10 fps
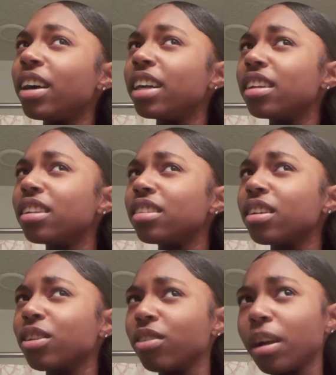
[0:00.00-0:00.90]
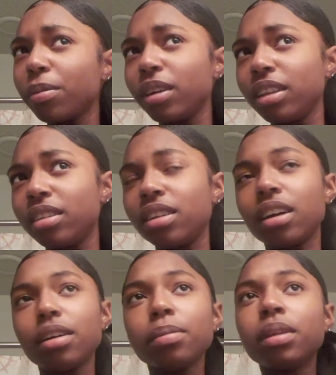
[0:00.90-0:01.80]
I guess it's gonna wrap around the
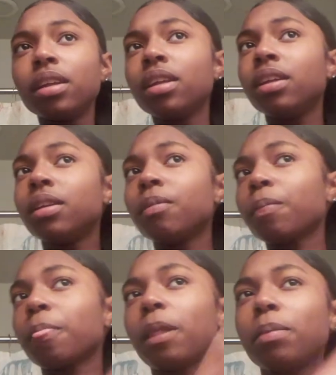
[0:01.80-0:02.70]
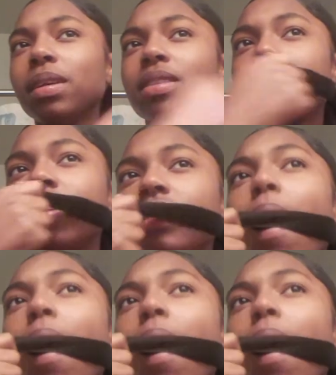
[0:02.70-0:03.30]
top. That makes sense.